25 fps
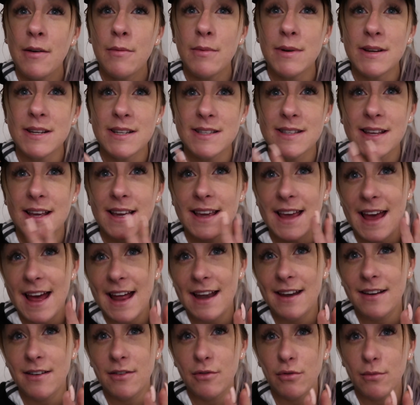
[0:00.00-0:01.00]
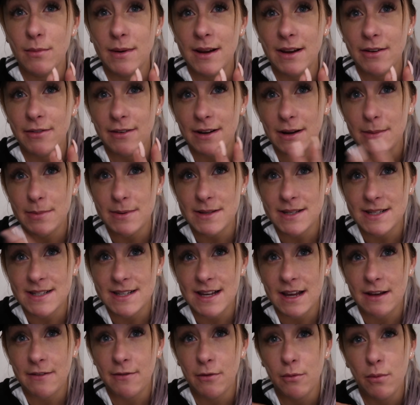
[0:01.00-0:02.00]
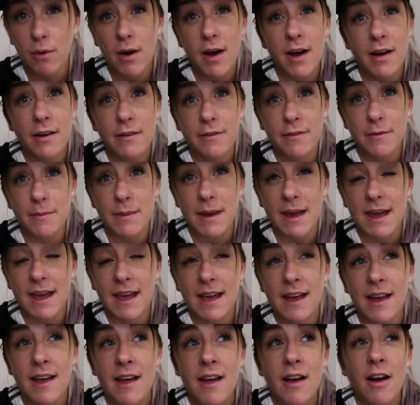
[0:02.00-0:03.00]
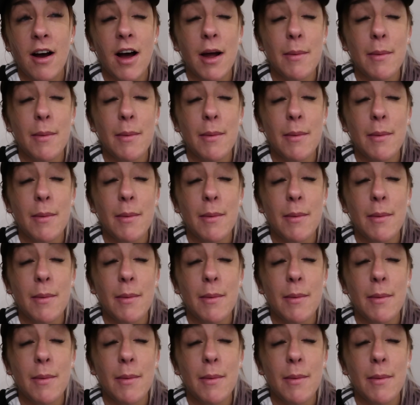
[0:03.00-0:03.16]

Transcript: which is again normally a really busy day for work for me,